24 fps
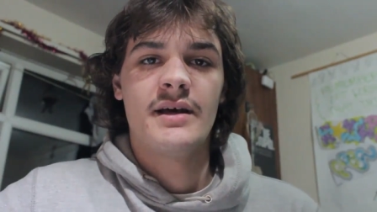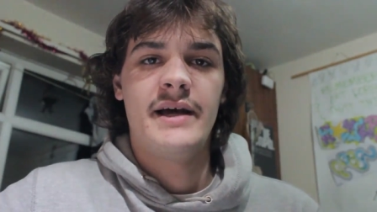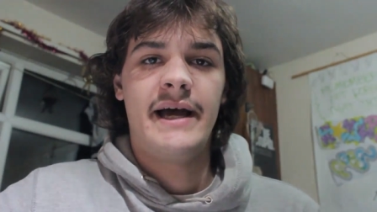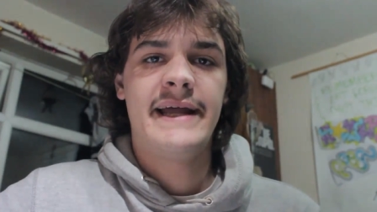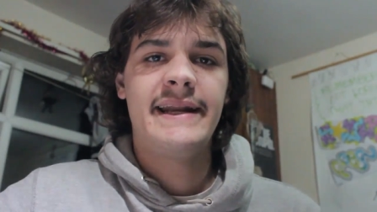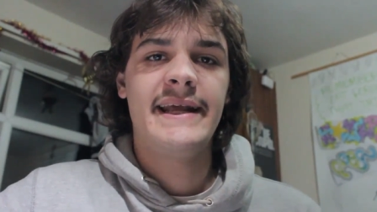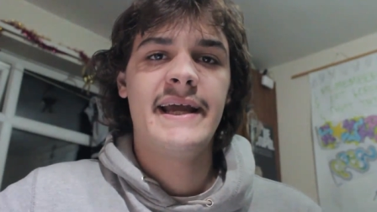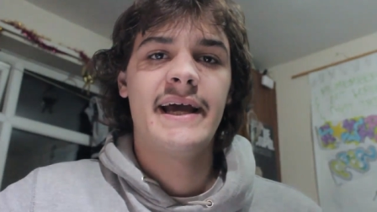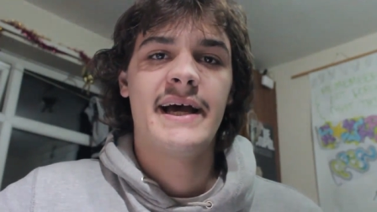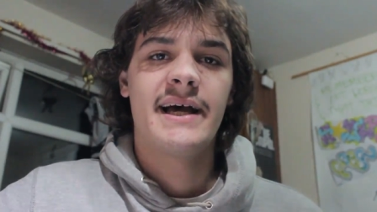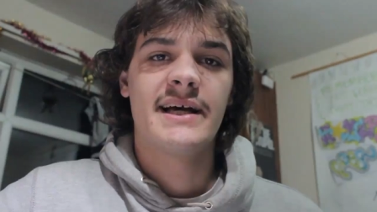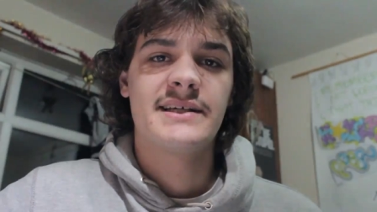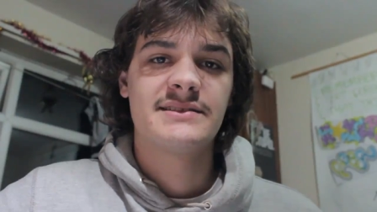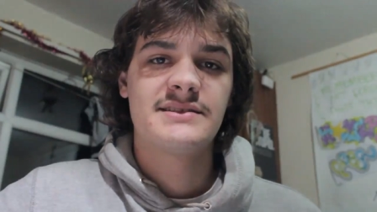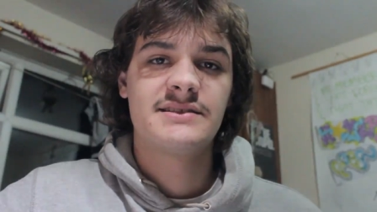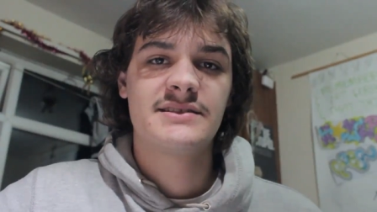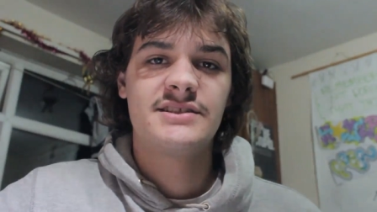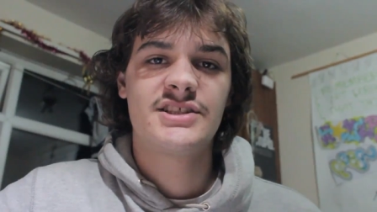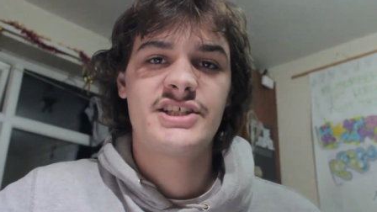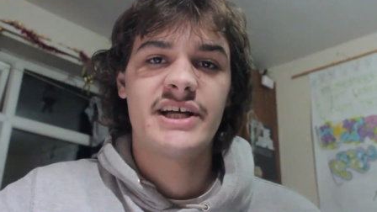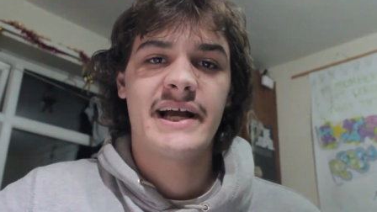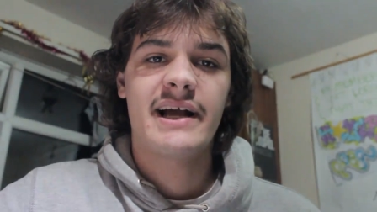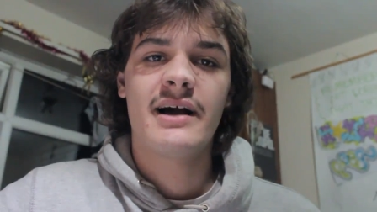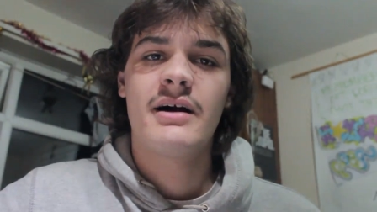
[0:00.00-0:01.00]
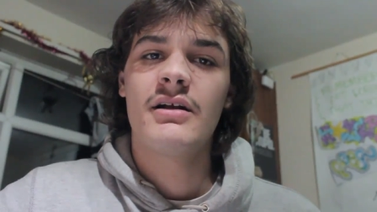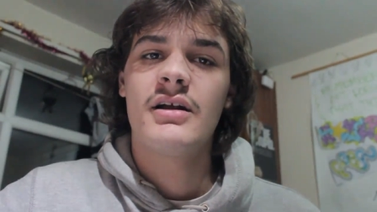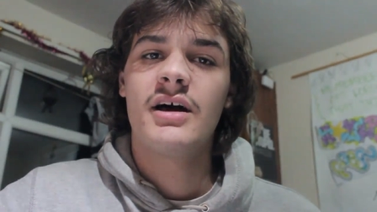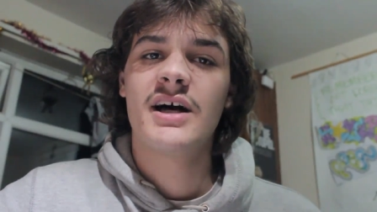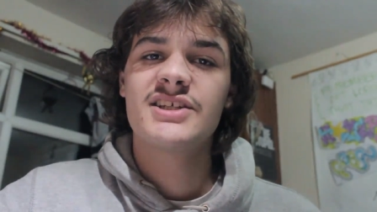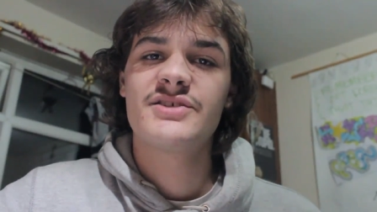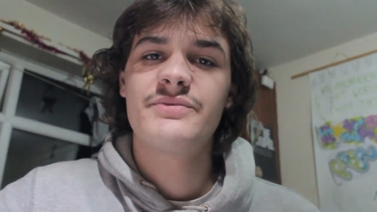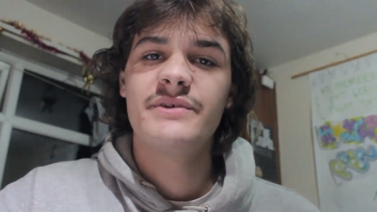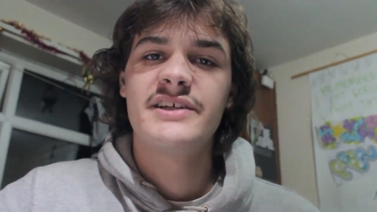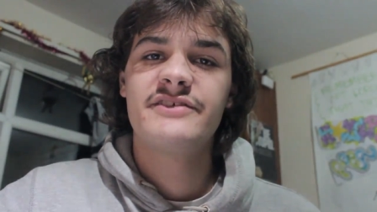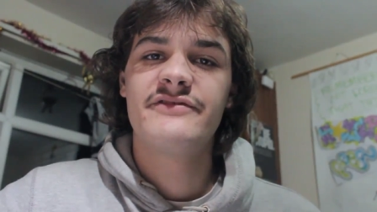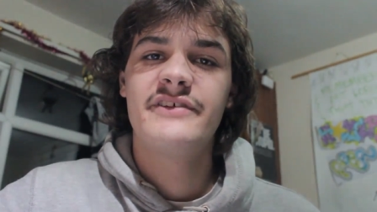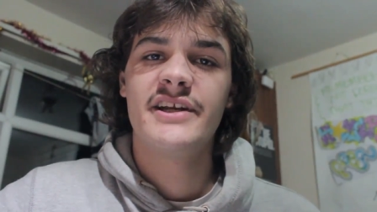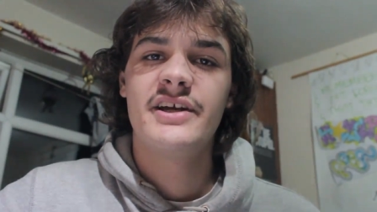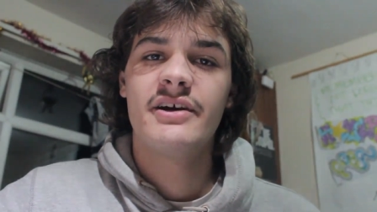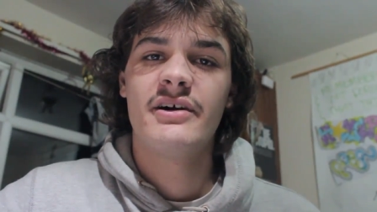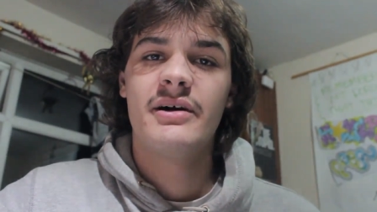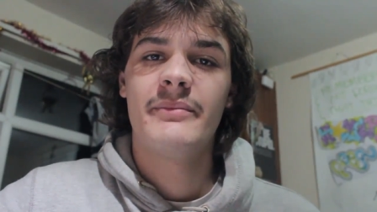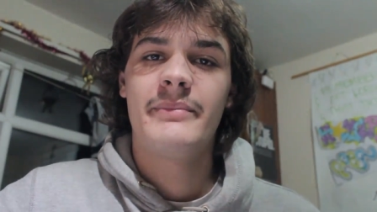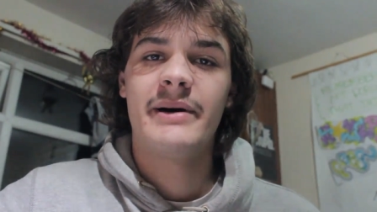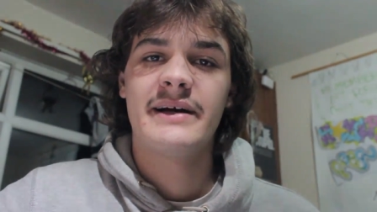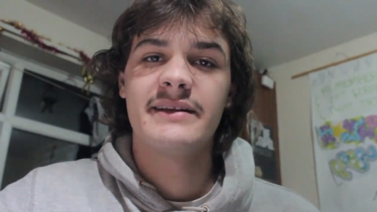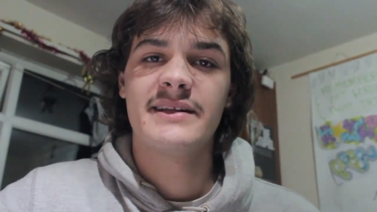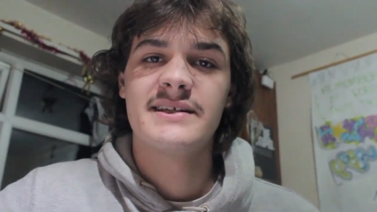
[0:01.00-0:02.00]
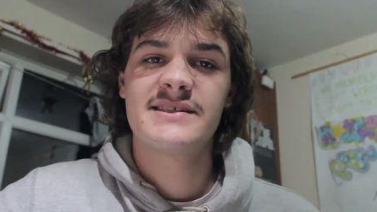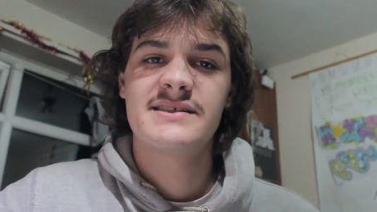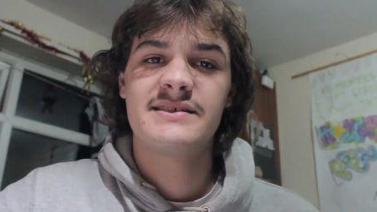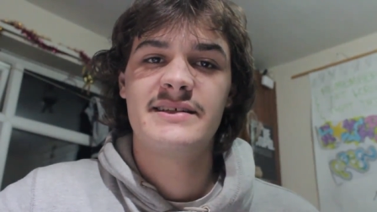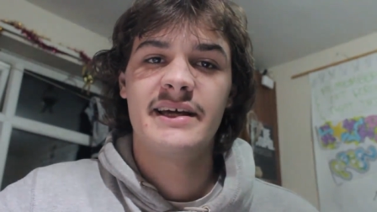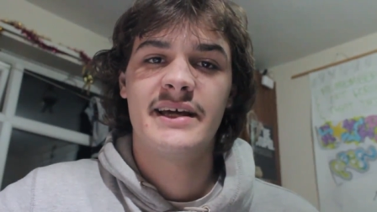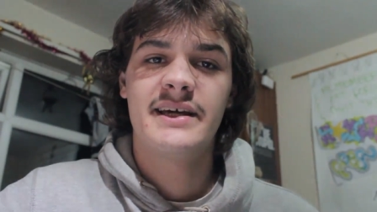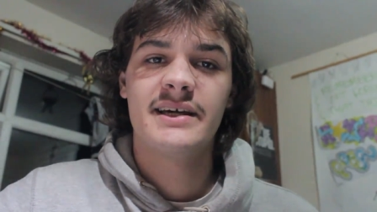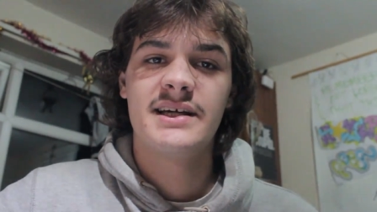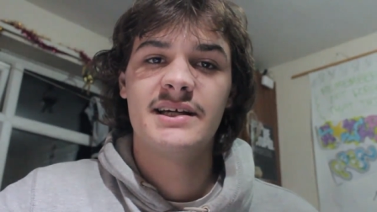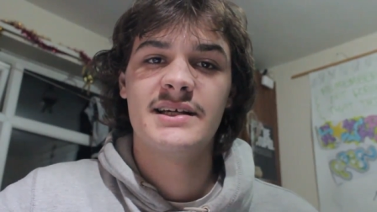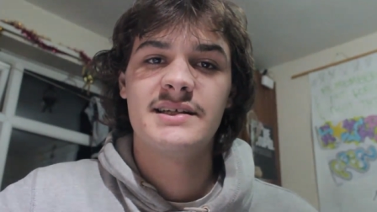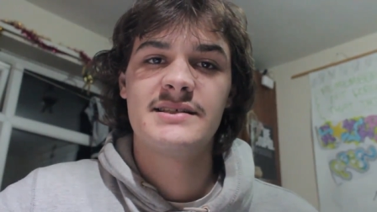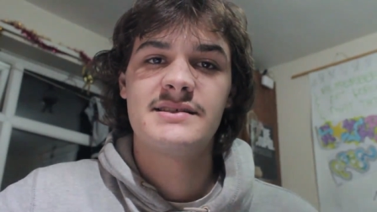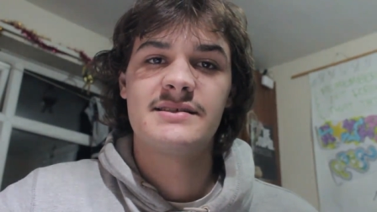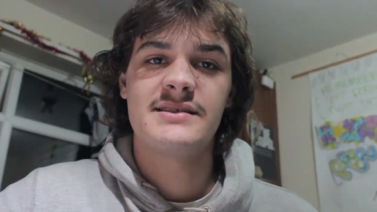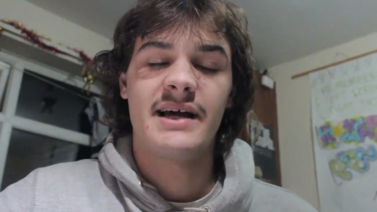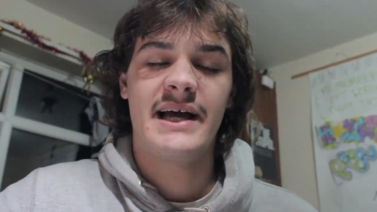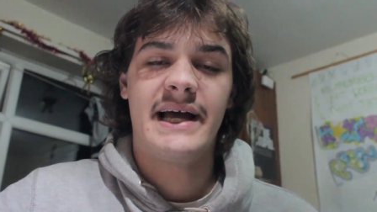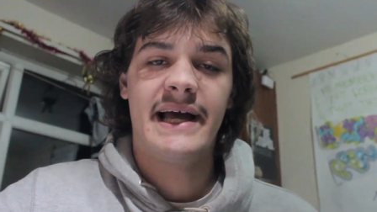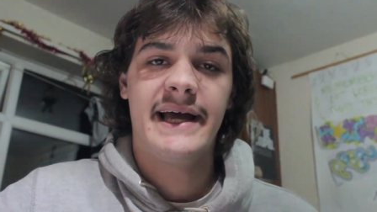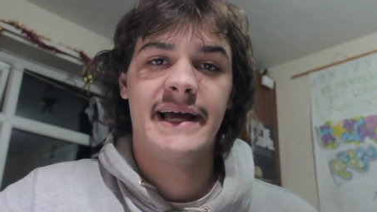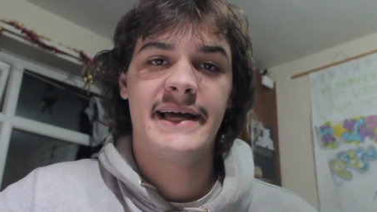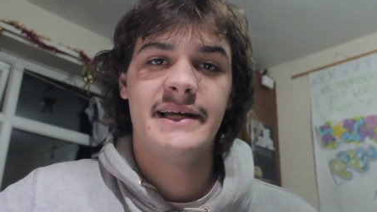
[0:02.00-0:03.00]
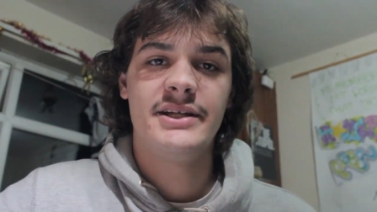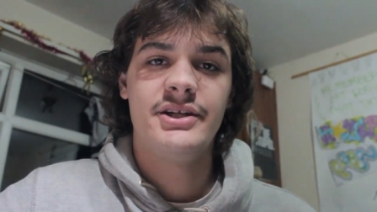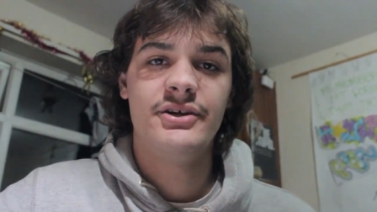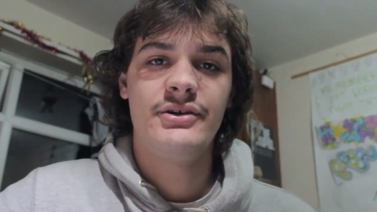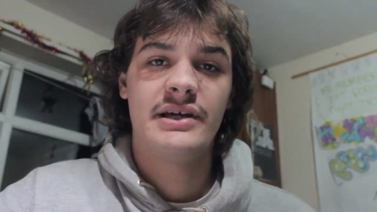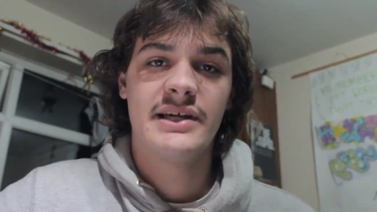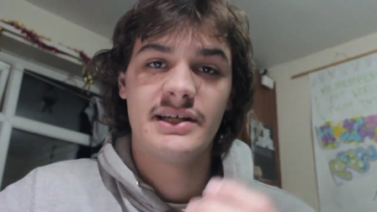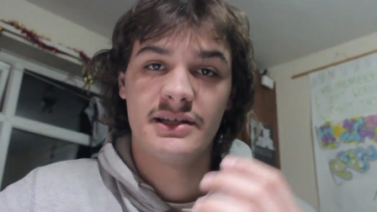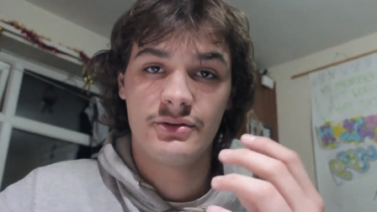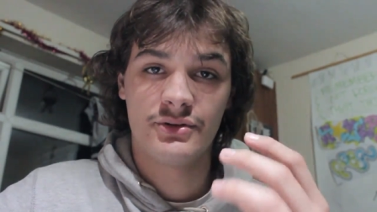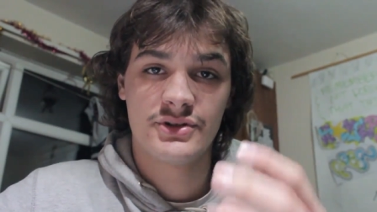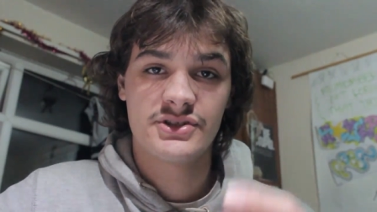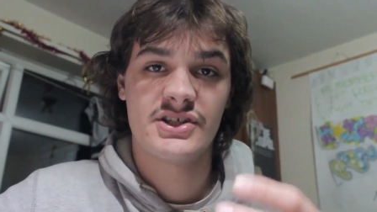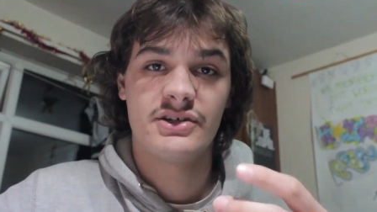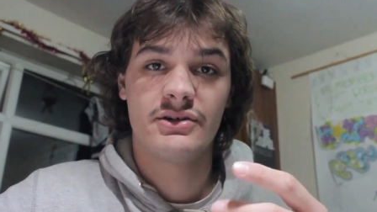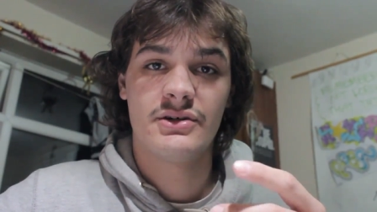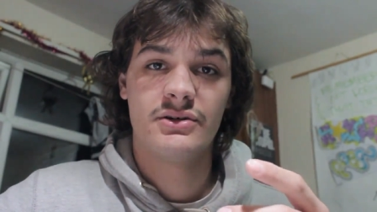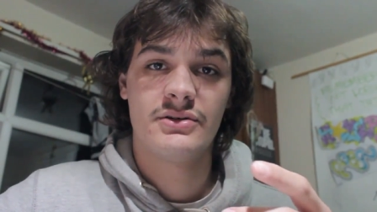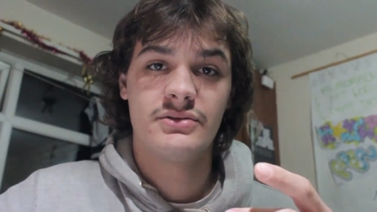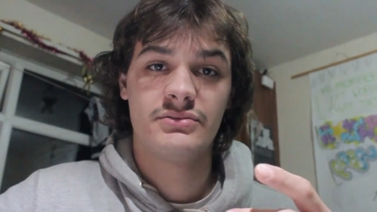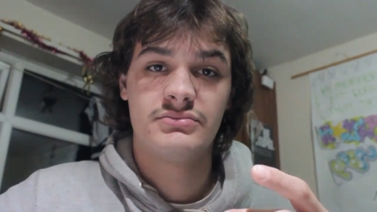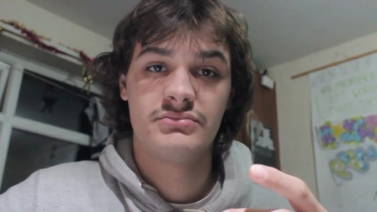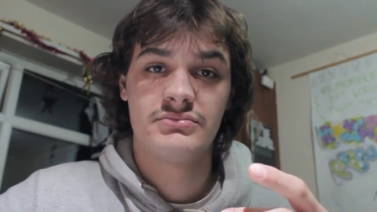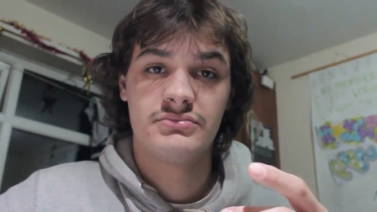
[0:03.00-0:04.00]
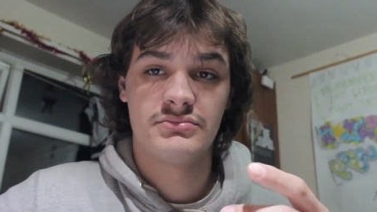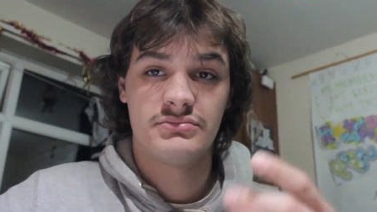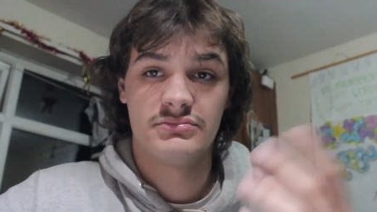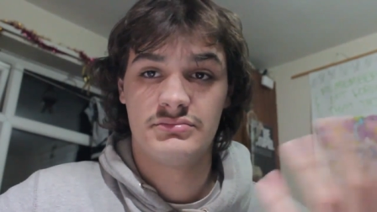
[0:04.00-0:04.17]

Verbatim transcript: and yeah check out last week's video about the stickers and you can also